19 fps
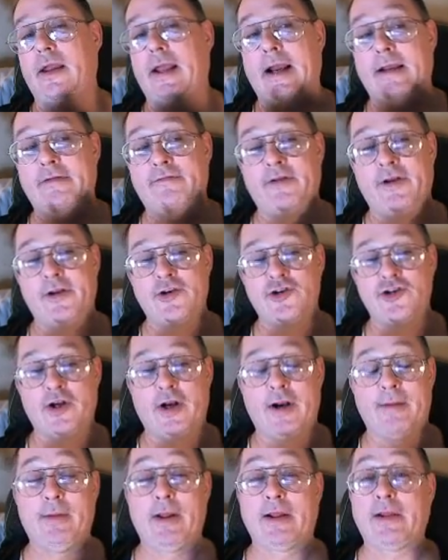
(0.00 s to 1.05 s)
and I finish
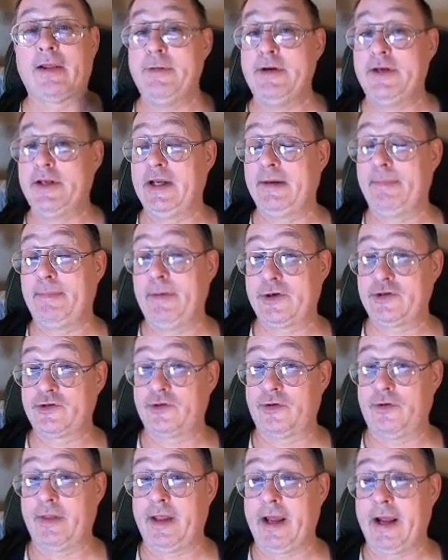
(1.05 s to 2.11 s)
it, I'm like, let me take a
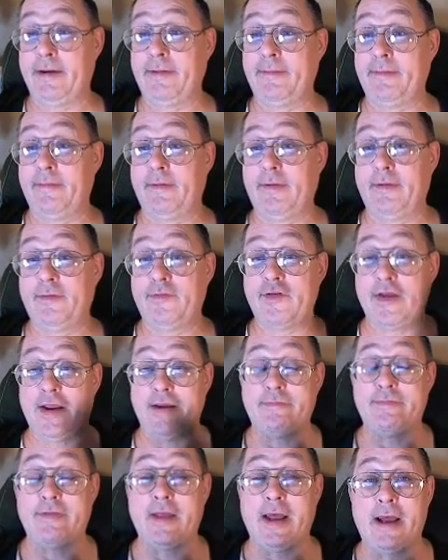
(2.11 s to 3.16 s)
picture of that and
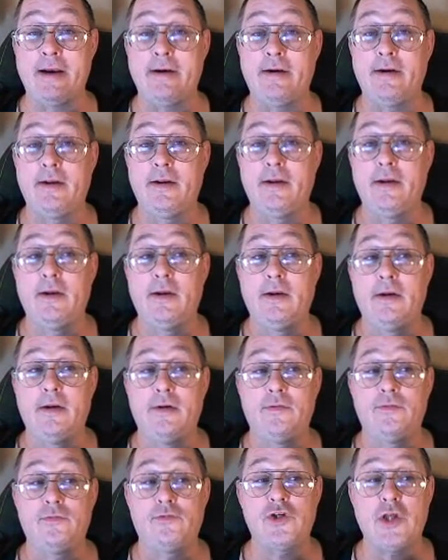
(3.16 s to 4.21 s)
save that
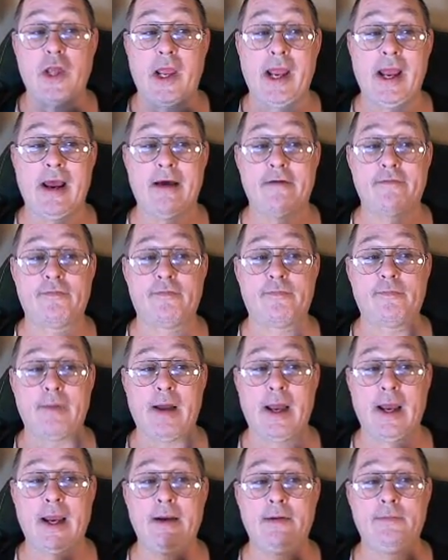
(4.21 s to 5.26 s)
to have
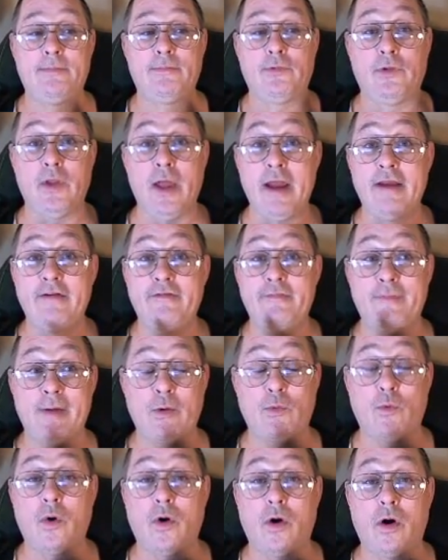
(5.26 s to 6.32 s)
my life, my
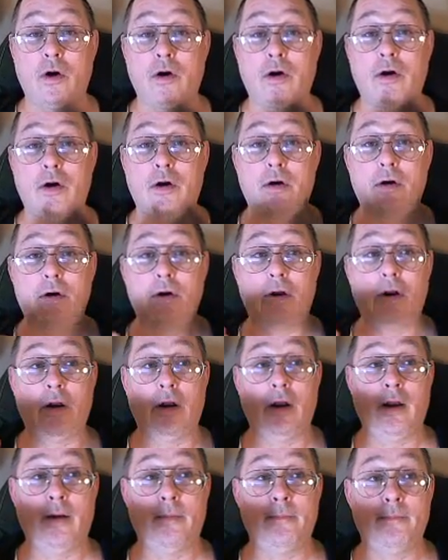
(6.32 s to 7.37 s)
work.
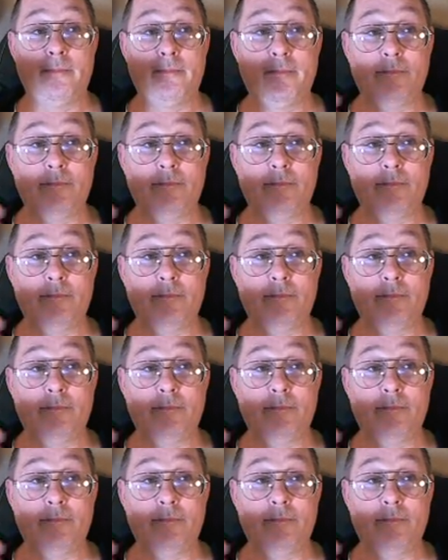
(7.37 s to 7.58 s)
Uh,